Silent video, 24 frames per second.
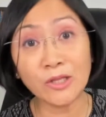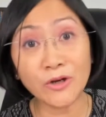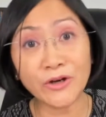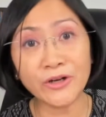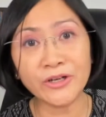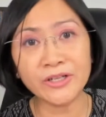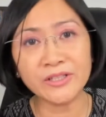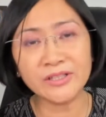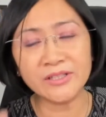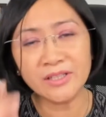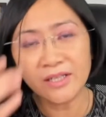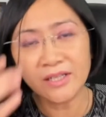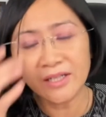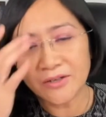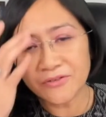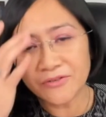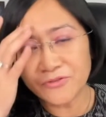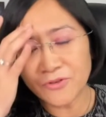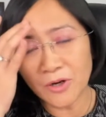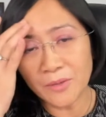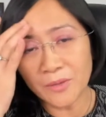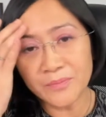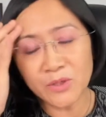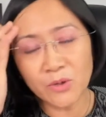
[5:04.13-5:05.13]
learn
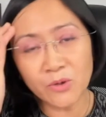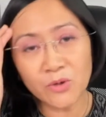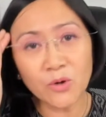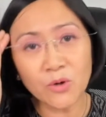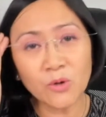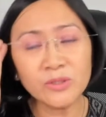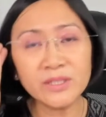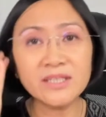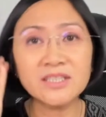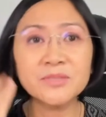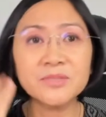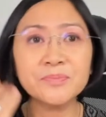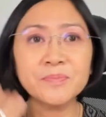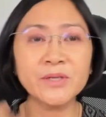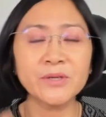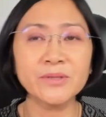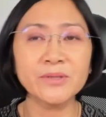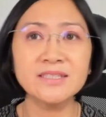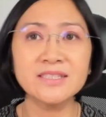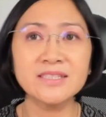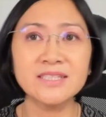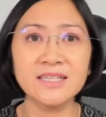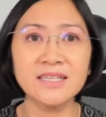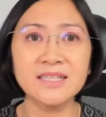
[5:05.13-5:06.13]
from your own
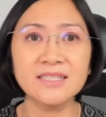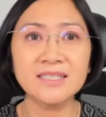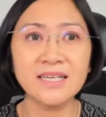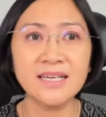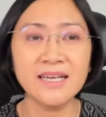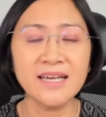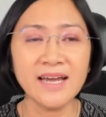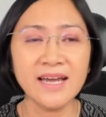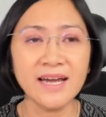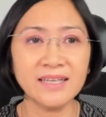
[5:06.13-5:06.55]
experiences.